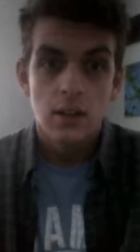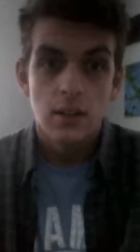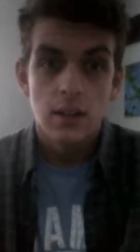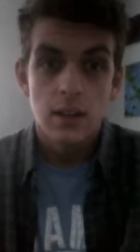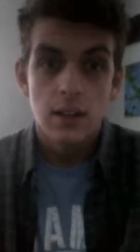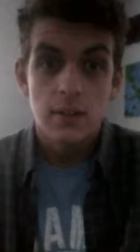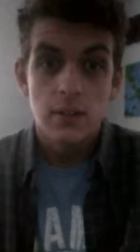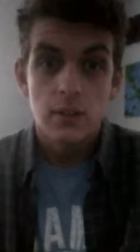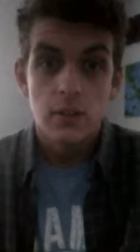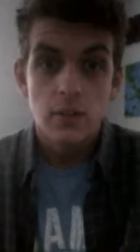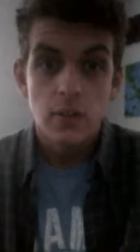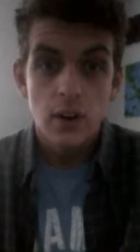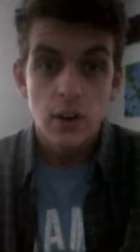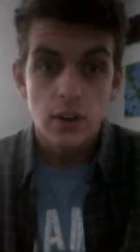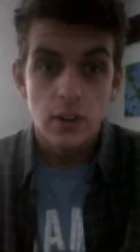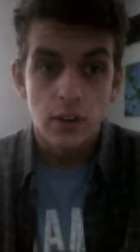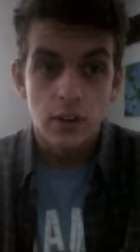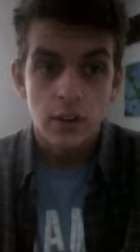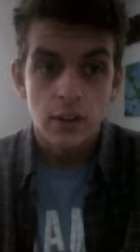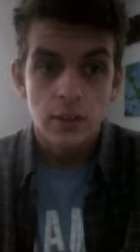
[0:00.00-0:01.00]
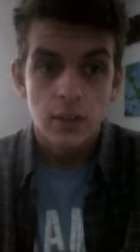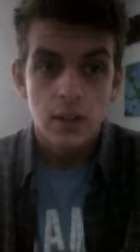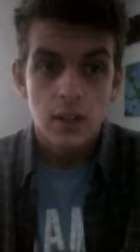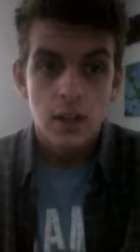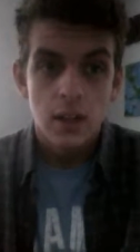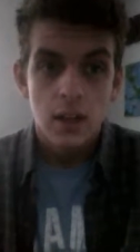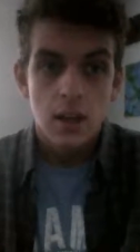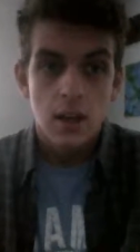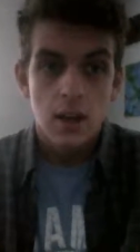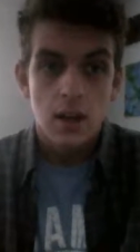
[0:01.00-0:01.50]
even further
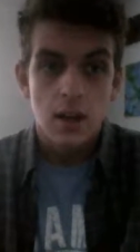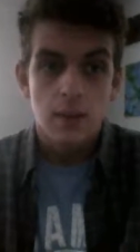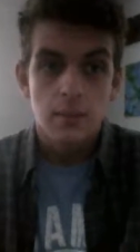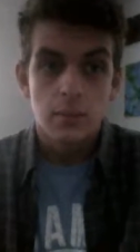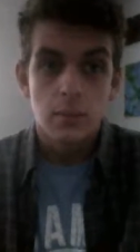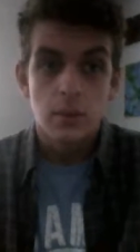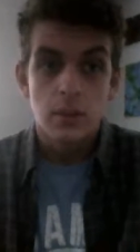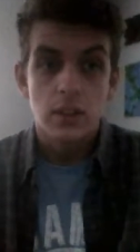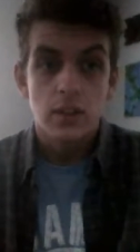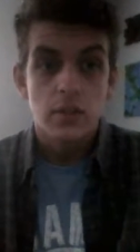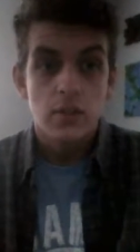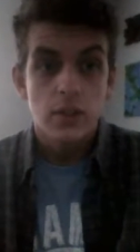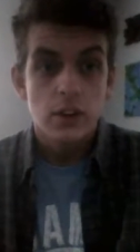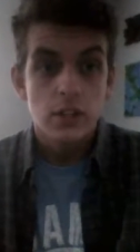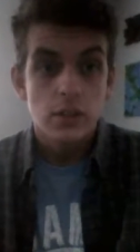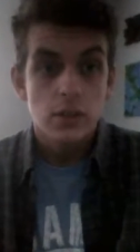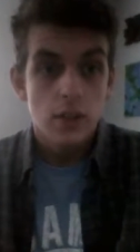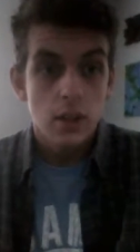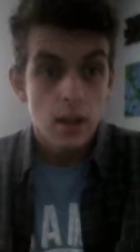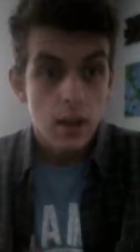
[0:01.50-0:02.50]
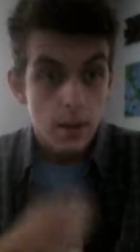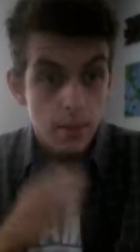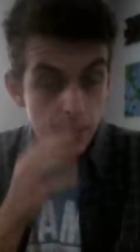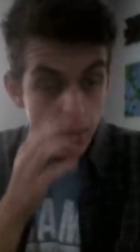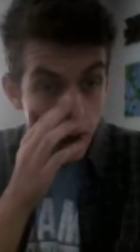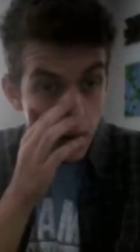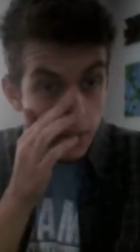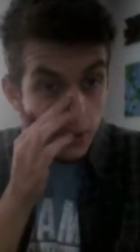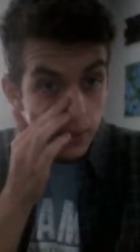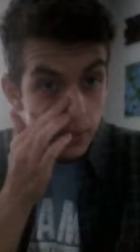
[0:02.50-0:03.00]
um, with the first
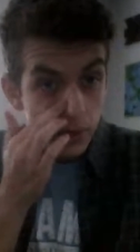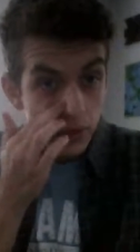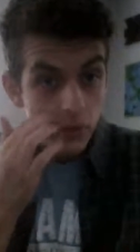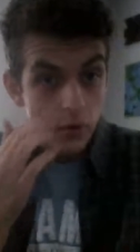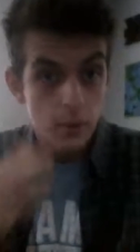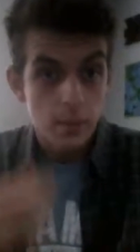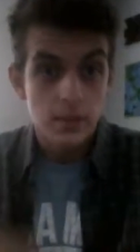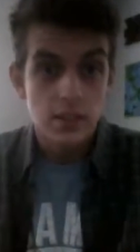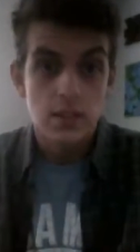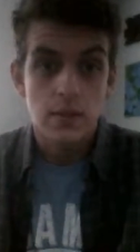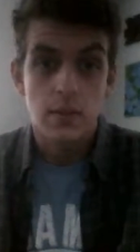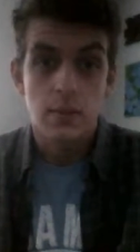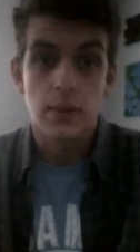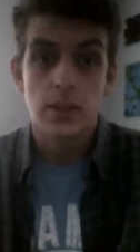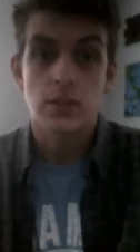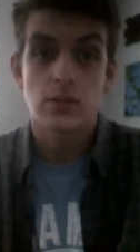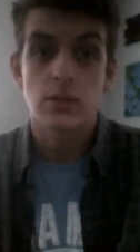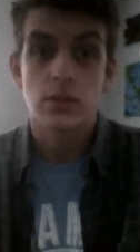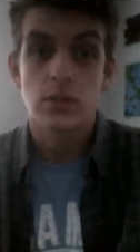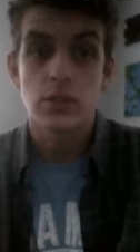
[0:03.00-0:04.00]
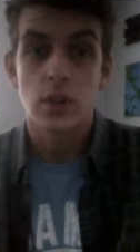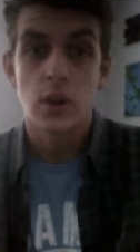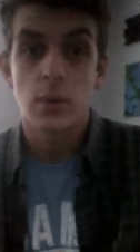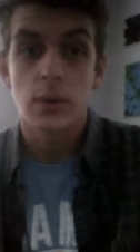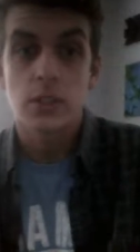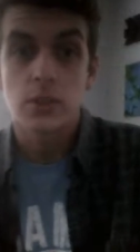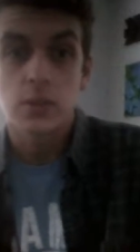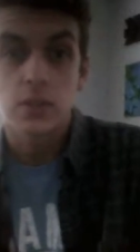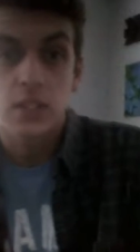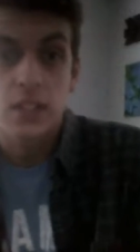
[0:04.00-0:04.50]
public performance of a minstrel show,
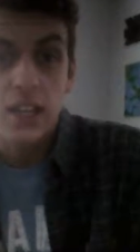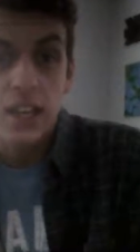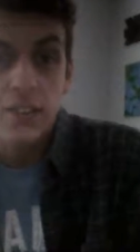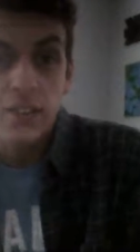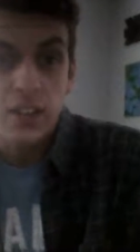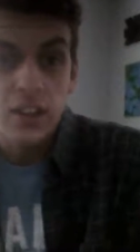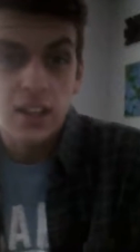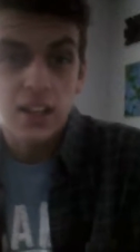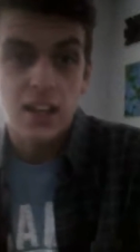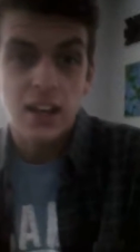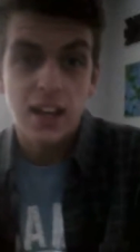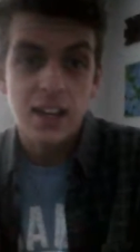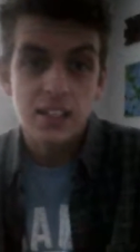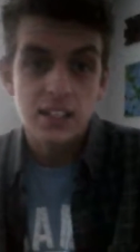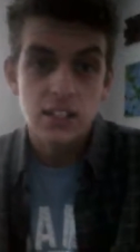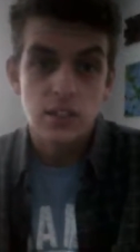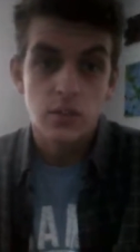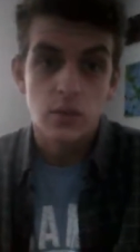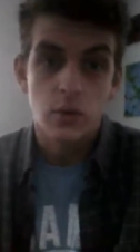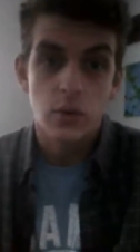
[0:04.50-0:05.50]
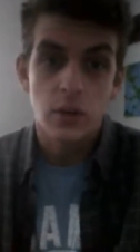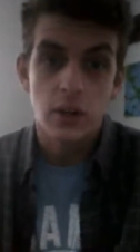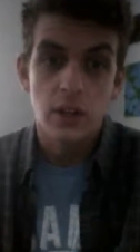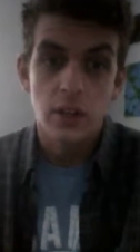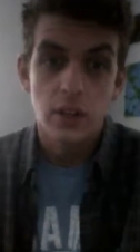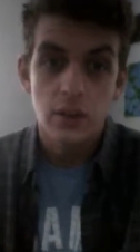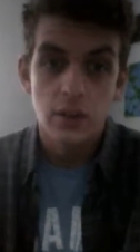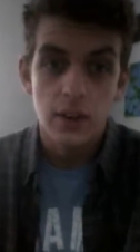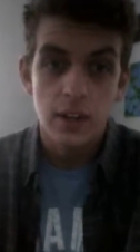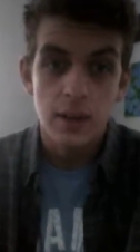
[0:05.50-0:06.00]
which was given in
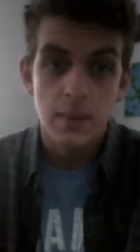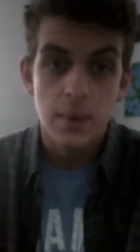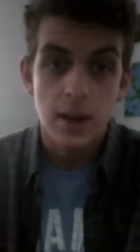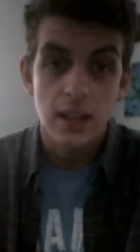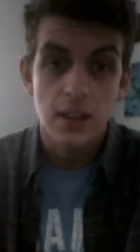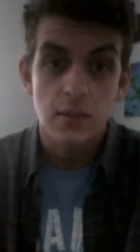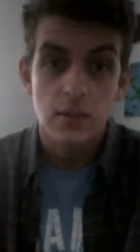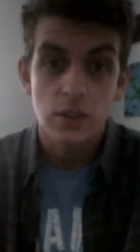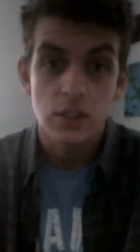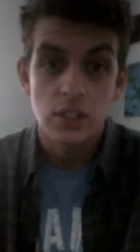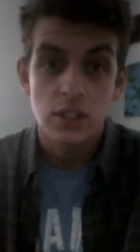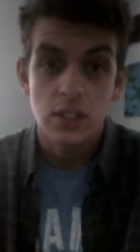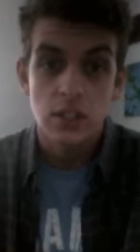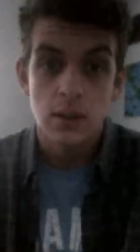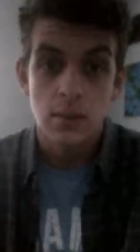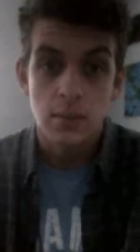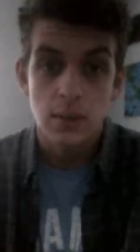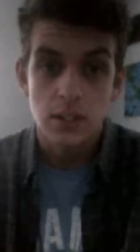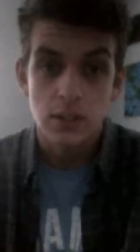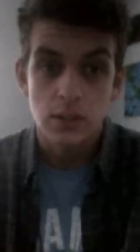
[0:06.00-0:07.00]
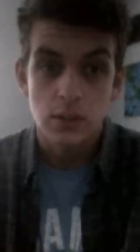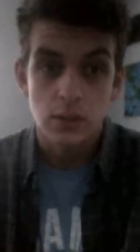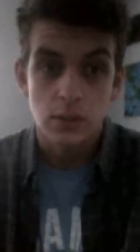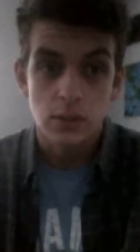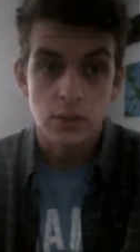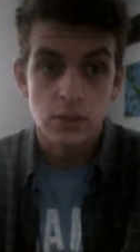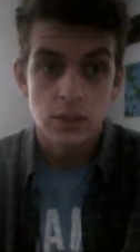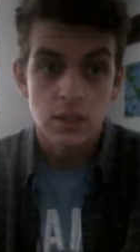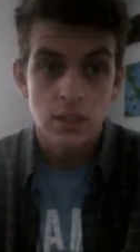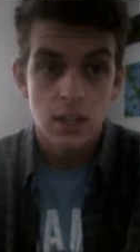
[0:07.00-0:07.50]
1843 by the Virginia
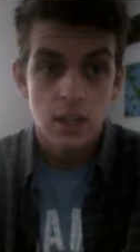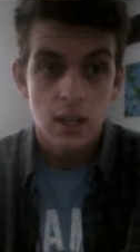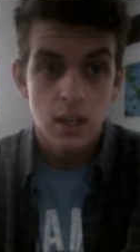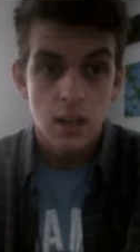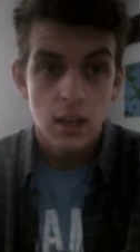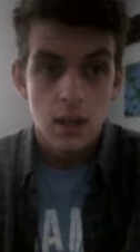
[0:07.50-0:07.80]
Minstrels,